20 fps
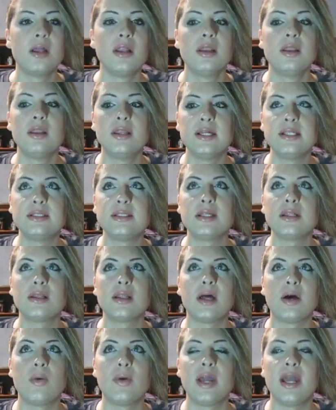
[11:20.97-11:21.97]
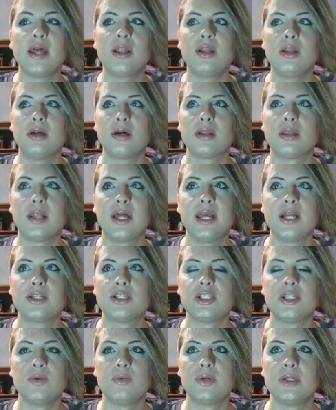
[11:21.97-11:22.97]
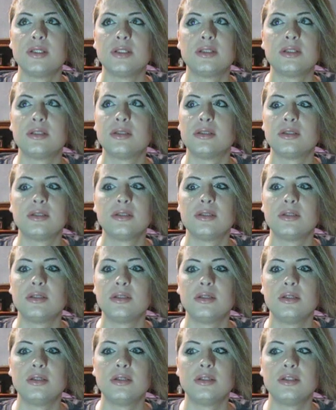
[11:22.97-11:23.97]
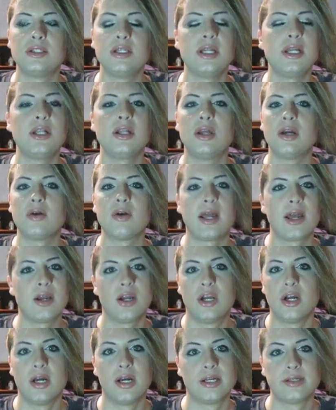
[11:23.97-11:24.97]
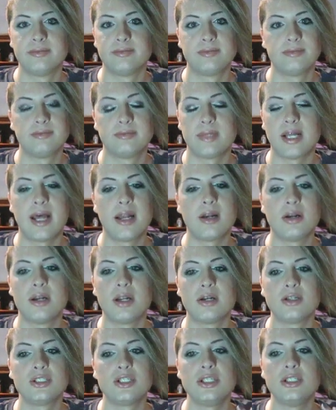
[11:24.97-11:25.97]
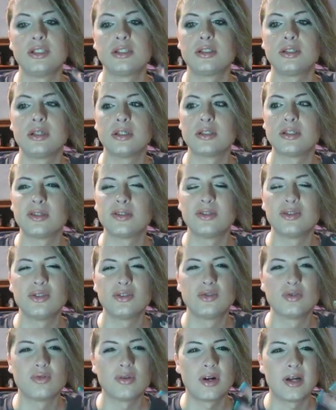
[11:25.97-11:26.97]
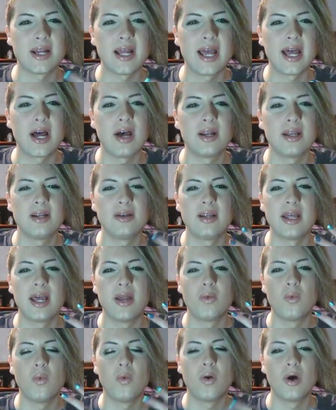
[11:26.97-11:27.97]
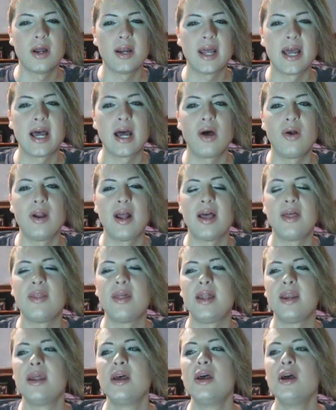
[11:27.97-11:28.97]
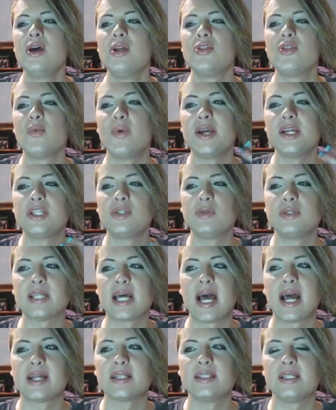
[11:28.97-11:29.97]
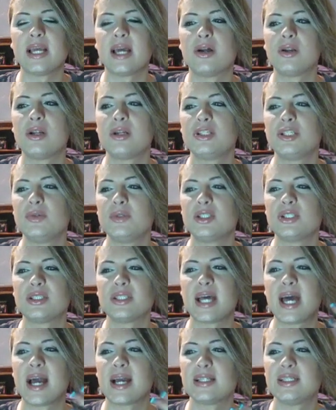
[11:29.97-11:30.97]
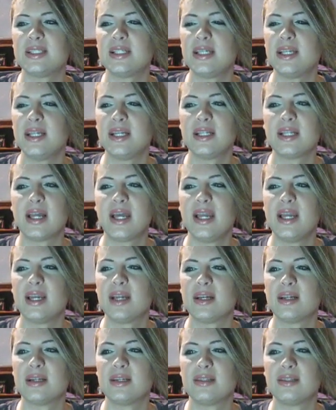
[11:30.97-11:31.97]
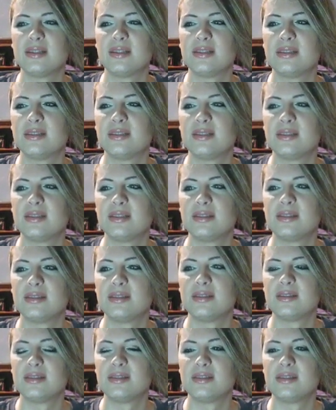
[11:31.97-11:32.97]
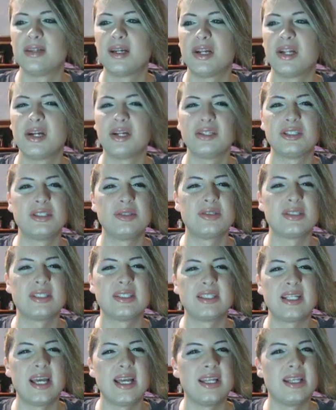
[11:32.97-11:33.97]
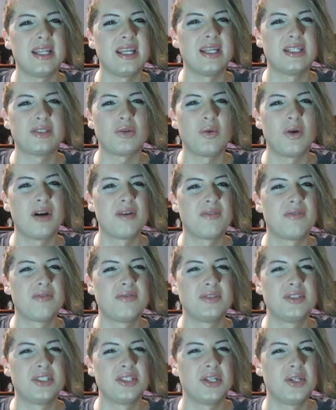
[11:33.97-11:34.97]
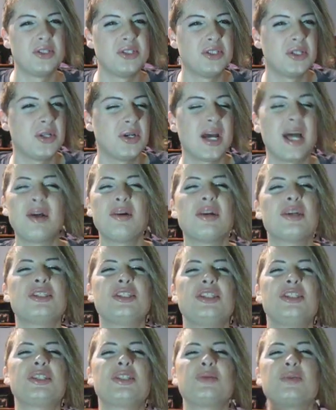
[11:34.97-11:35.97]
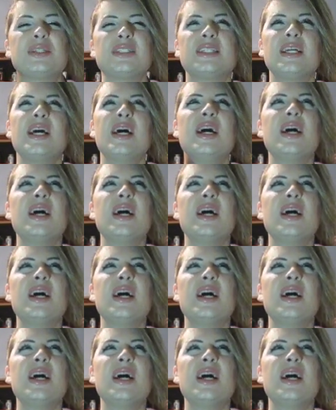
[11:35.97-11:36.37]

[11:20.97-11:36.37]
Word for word: Lindsay Lohan looked like she was. She didn't look good. I don't know. She just looked drawn out and, and worn out. And then the way she was acting, I don't know. She was just acting like. I don't know. She was just saying things off to. to I don't know. She just was.